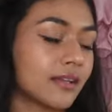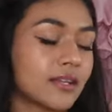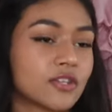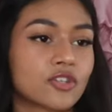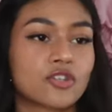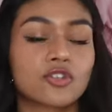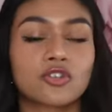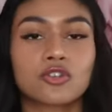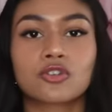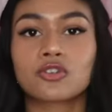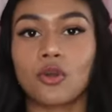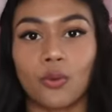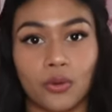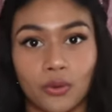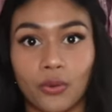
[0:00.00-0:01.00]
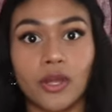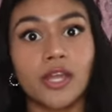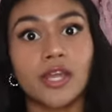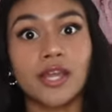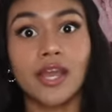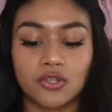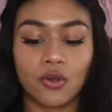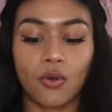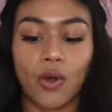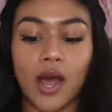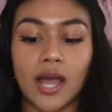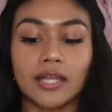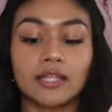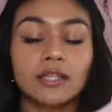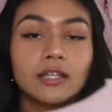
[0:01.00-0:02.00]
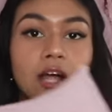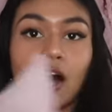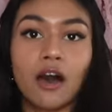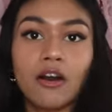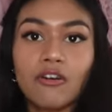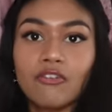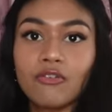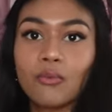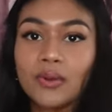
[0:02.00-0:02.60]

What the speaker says: That's just so annoying. So I love